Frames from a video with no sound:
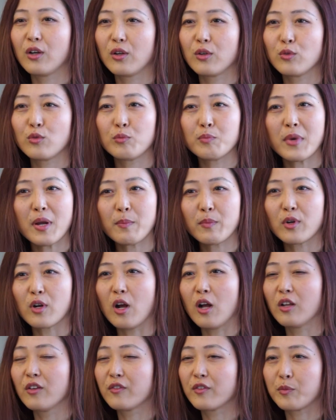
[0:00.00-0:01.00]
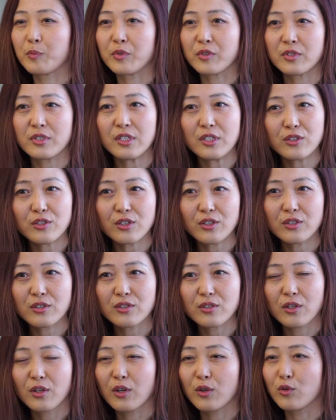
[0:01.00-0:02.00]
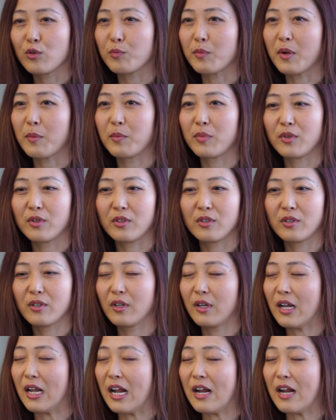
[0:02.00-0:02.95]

You remember all of your procedures, you remember